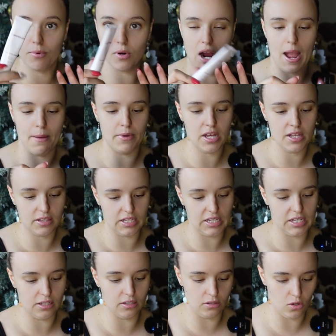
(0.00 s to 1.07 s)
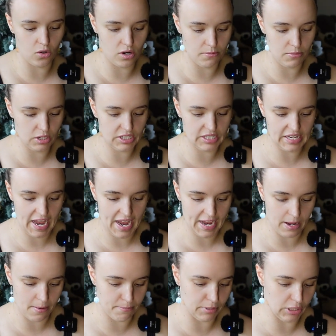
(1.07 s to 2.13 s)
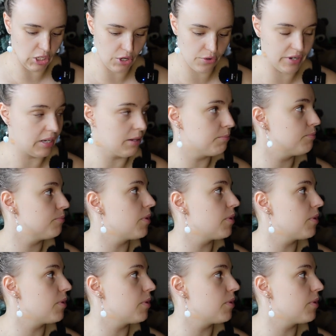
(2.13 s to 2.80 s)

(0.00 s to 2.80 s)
primer, the Laura Mercier Blurring